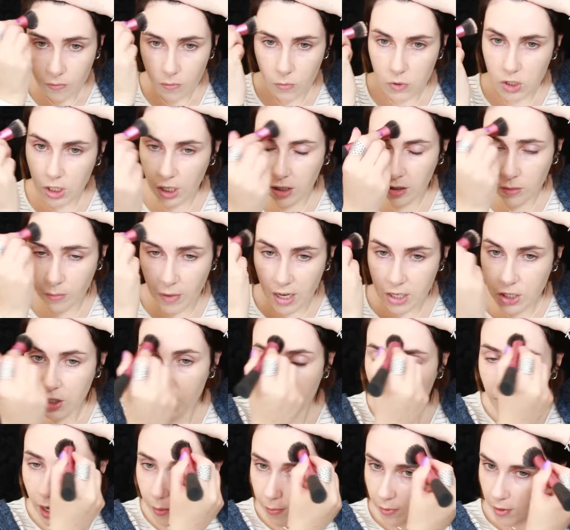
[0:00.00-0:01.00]
which I could imagine
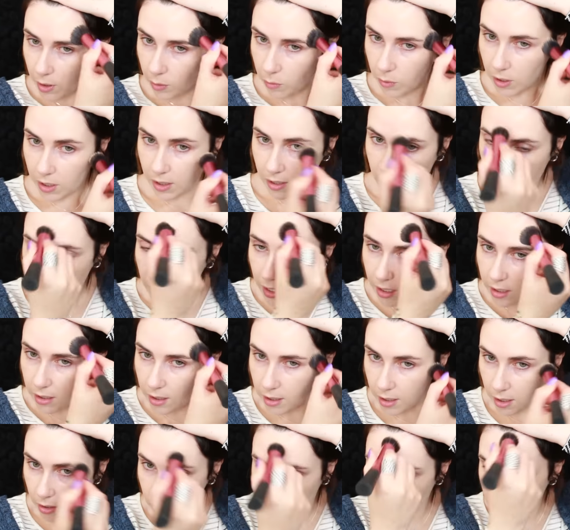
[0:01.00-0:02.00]
that happening with like
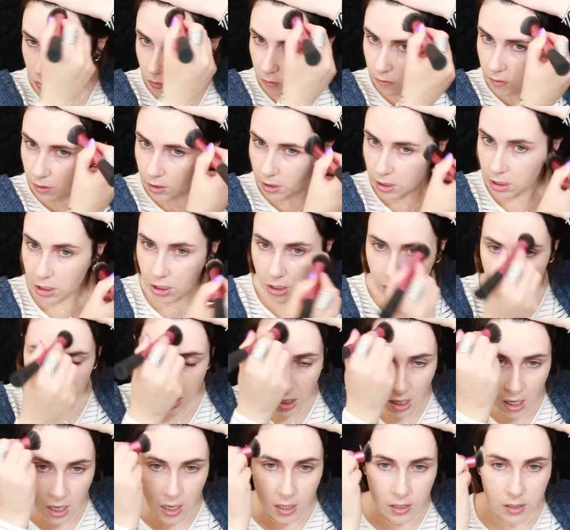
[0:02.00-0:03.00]
a yellow tone
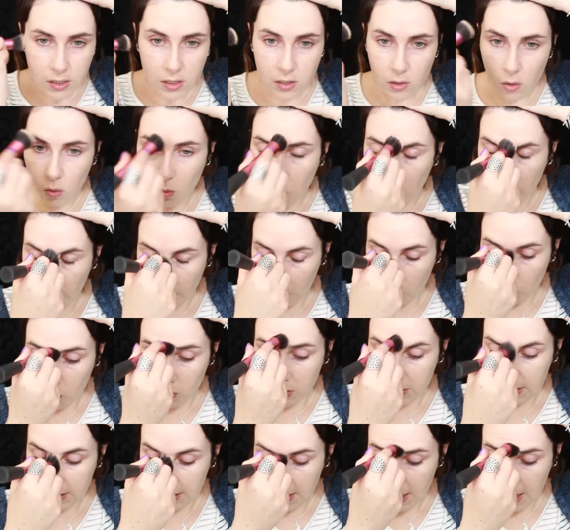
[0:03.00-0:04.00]
foundation. So what I
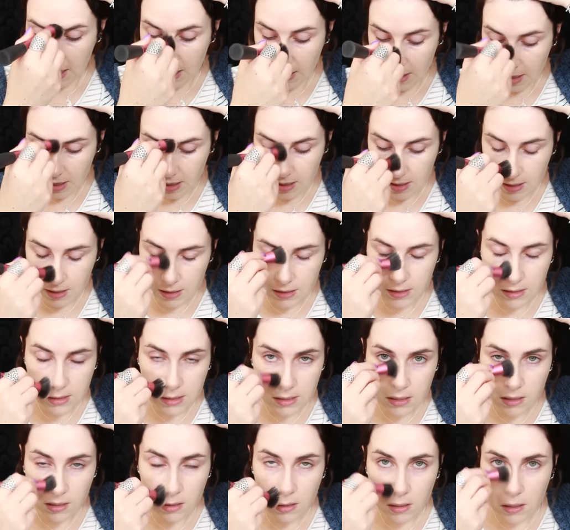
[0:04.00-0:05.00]
would say
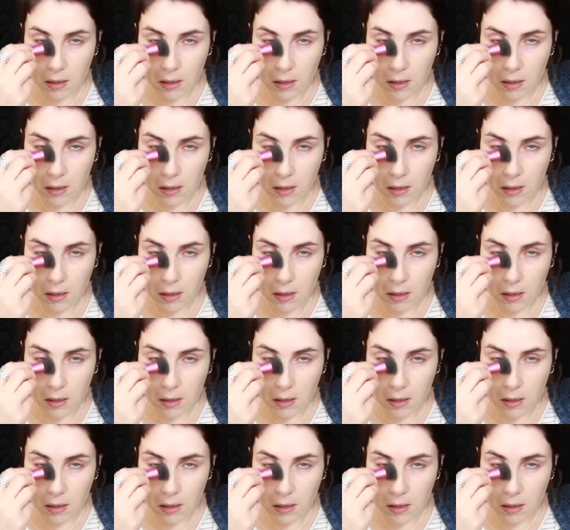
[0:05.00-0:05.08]
is